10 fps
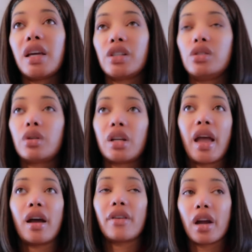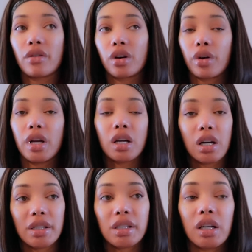Yes, you can have evergreen
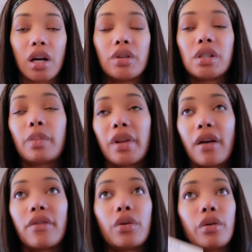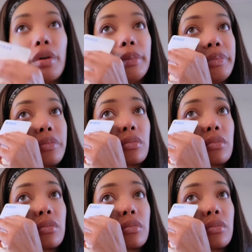content on this platform.